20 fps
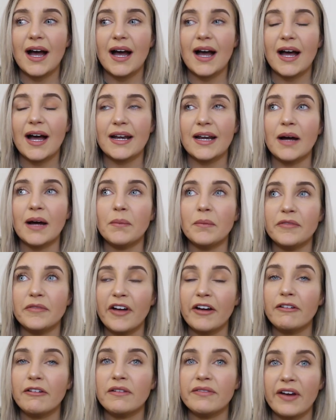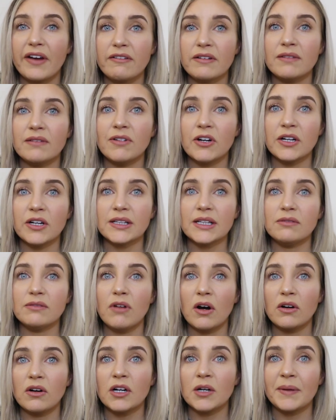I'm very, very rarely
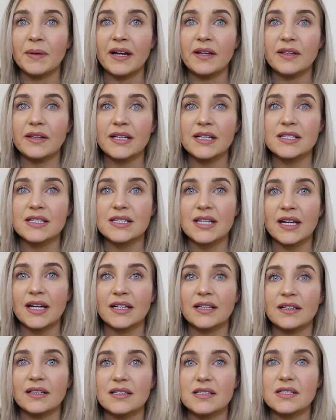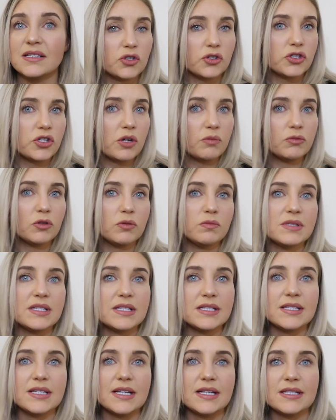wrong about these things. But Tom comes
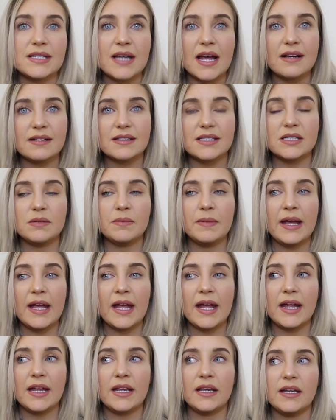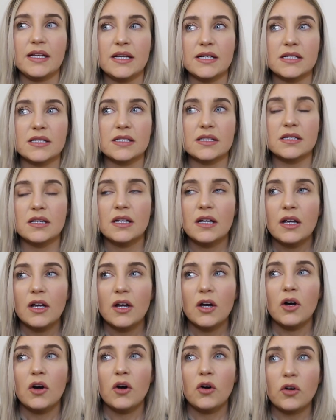and sits next to me, and he's
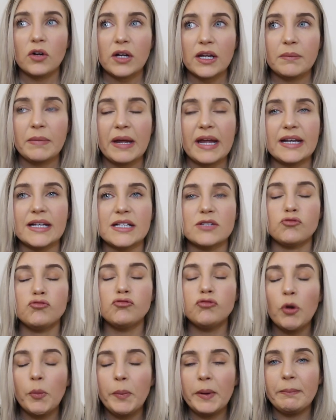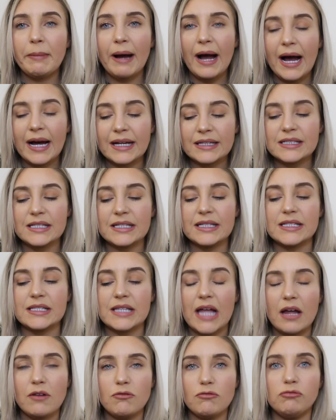hugging me, and he's rubbing my hand, and he's
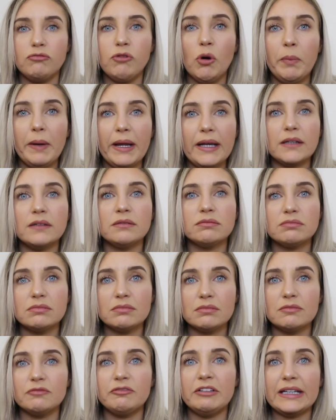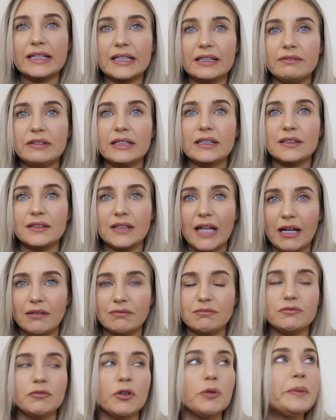like rubbing, really like
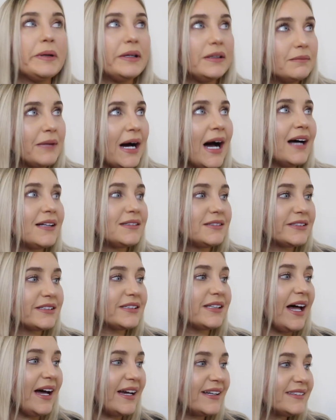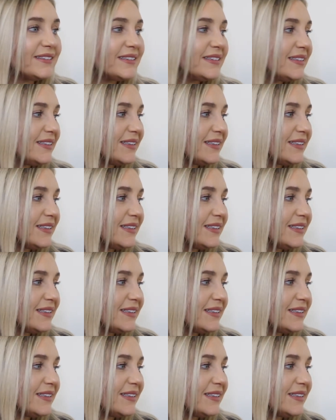rubbing my hand, like,